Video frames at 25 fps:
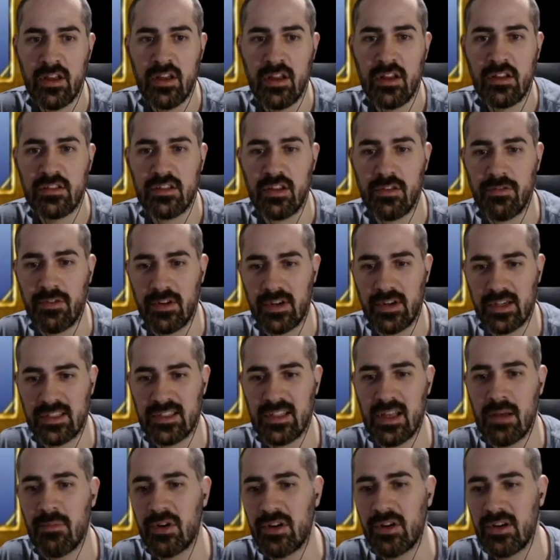So for
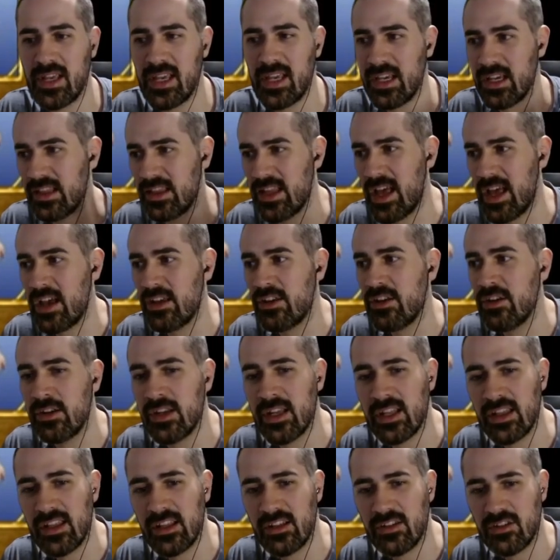example here, that
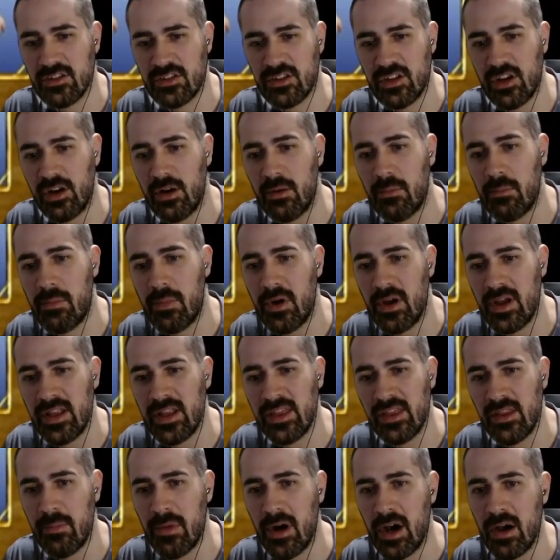unit that just got put in
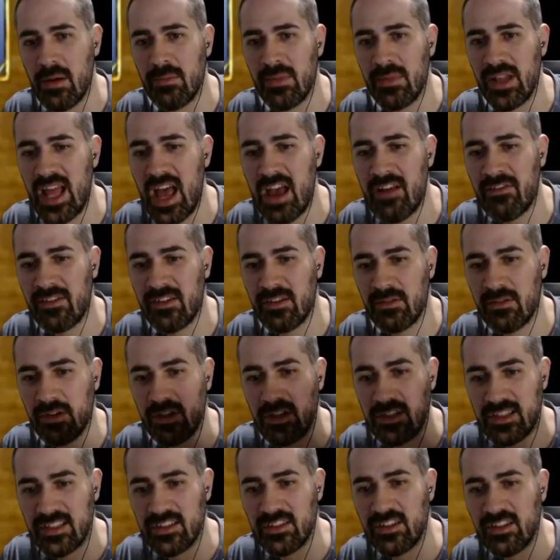the bottom left,
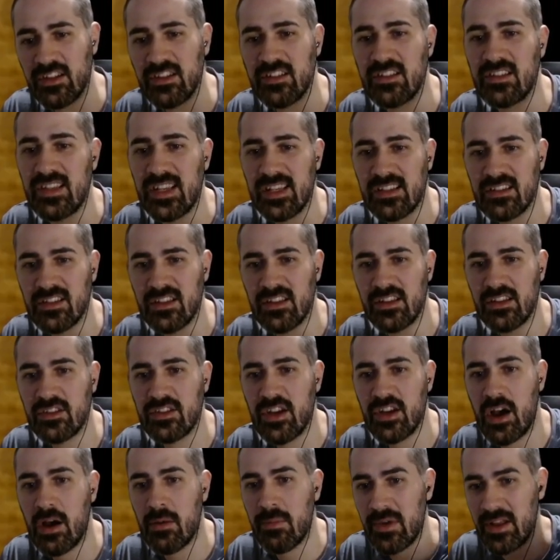because it's got 6 on the
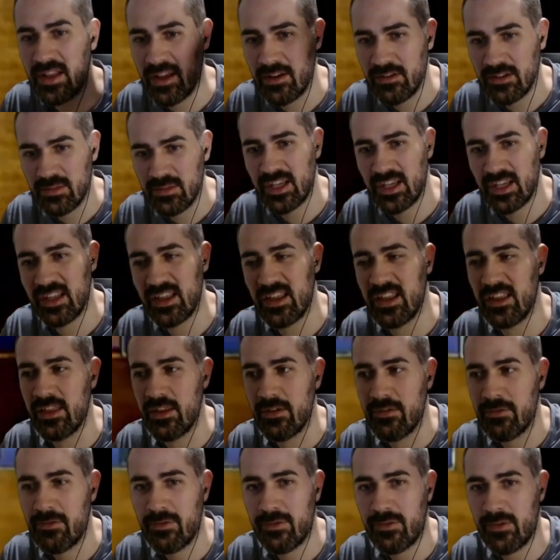top and that was than the
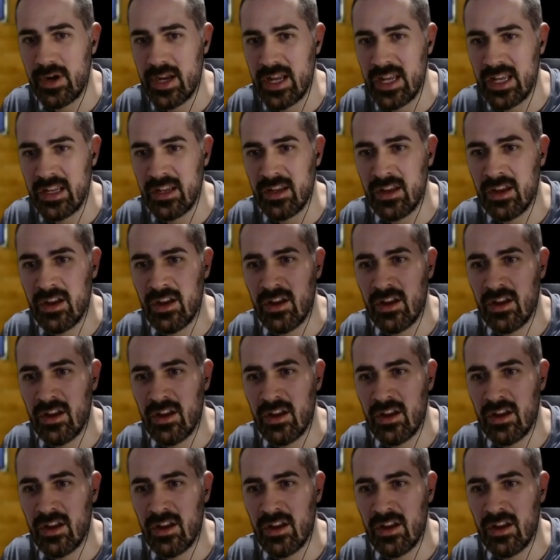3